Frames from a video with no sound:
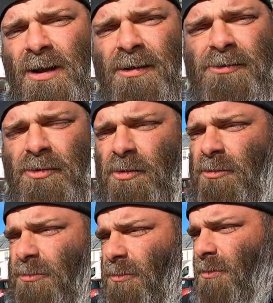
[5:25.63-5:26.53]
All right,
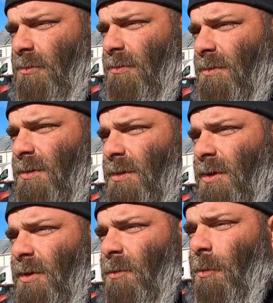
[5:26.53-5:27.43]
cool, cool.
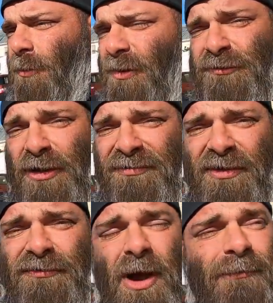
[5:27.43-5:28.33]
Well, we're gonna shut
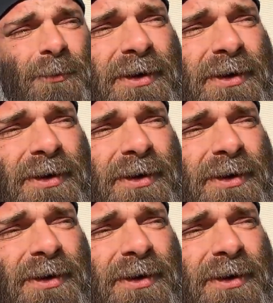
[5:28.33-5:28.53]
this off